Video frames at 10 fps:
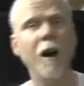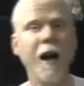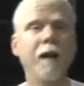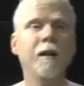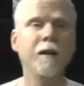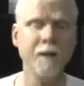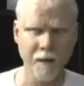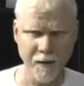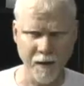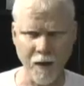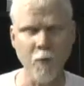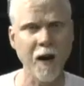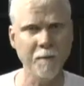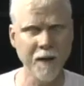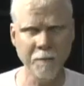while, uh, what
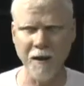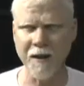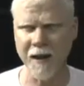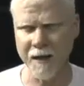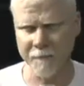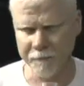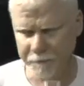I mean by that,